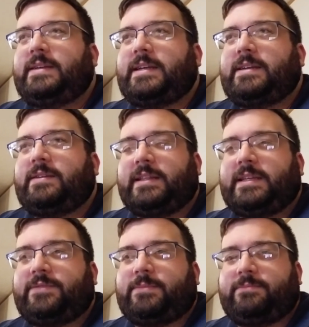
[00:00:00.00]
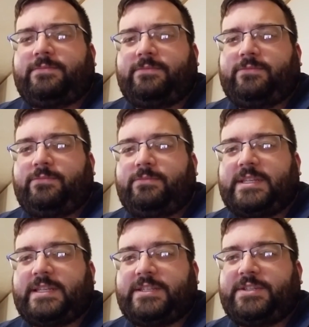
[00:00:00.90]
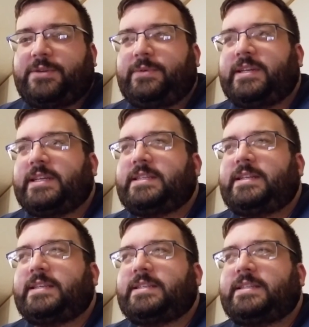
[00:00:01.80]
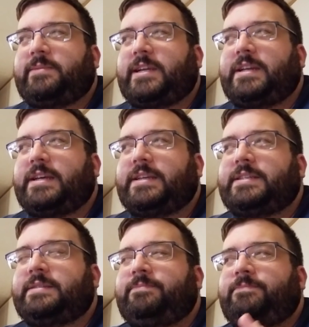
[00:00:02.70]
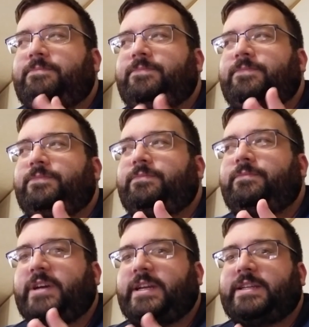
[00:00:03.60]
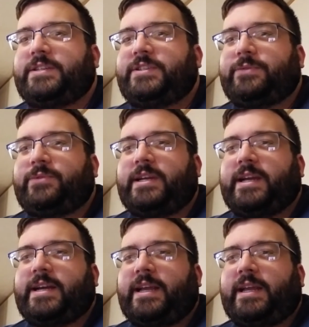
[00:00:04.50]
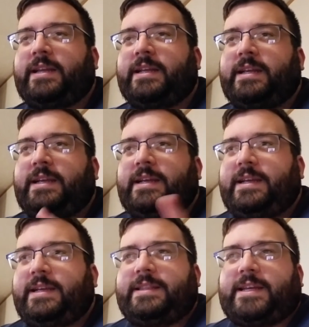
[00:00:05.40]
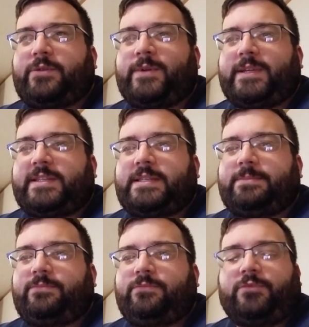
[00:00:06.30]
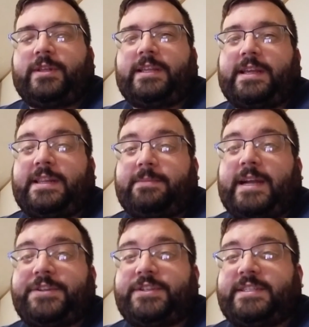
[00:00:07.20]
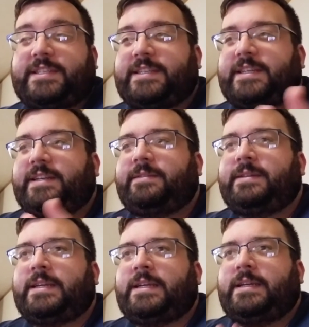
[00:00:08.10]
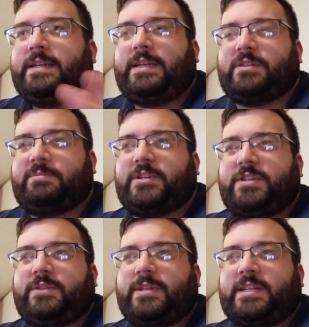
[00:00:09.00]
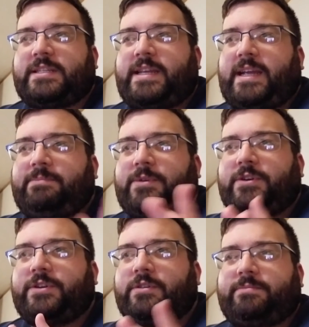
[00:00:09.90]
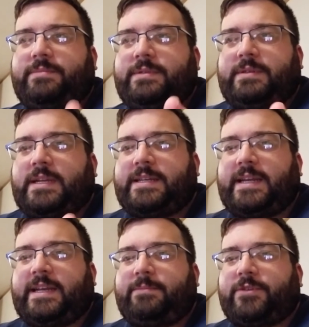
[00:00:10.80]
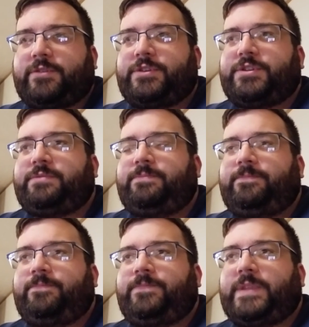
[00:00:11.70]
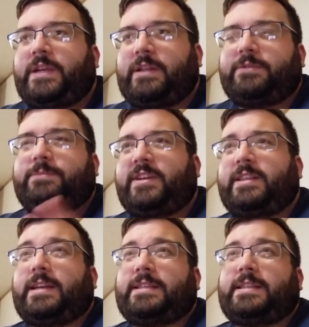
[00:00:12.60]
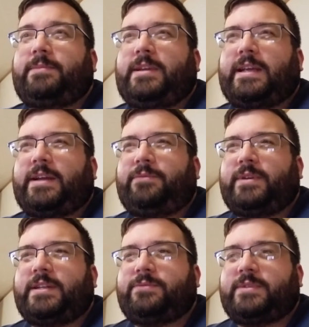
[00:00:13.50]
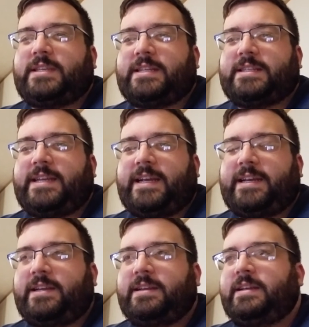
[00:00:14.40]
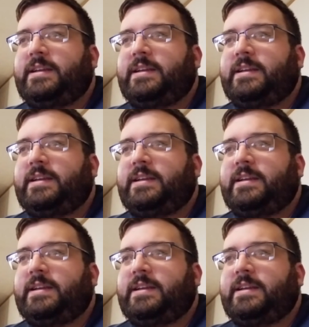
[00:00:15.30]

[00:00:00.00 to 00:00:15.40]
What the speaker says: At least from since doing this, it doesn't seem like he does. But he's still a guy that always really like the matches he's in. Especially with his tag partner, Danny Burch. That was probably the last time he got wins was against Danny.